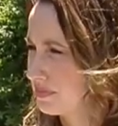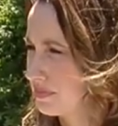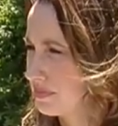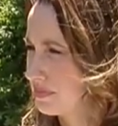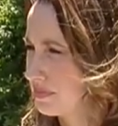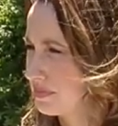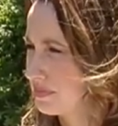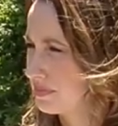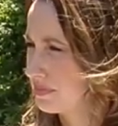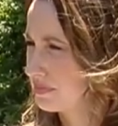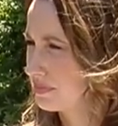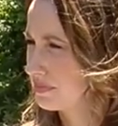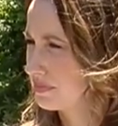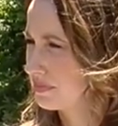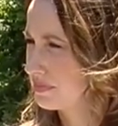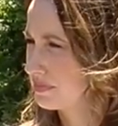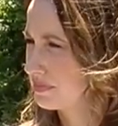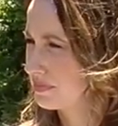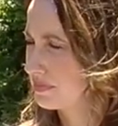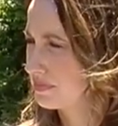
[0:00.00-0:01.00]

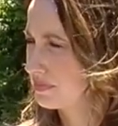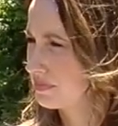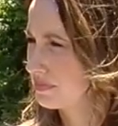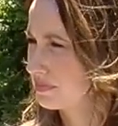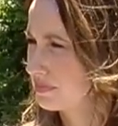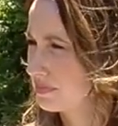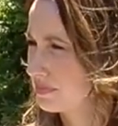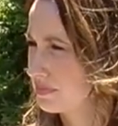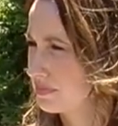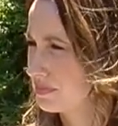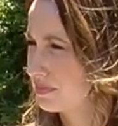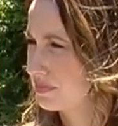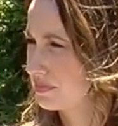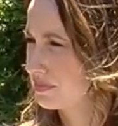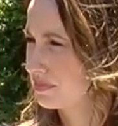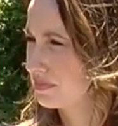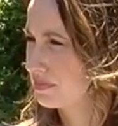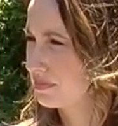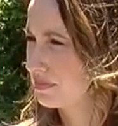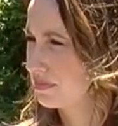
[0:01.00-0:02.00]

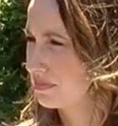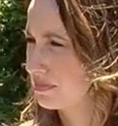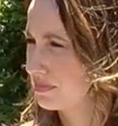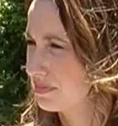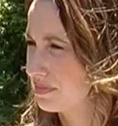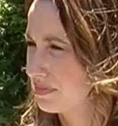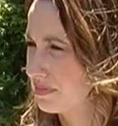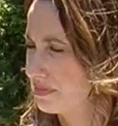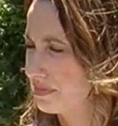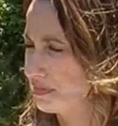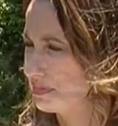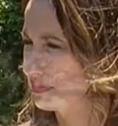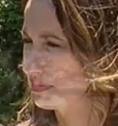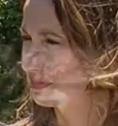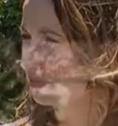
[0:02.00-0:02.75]
(not speaking)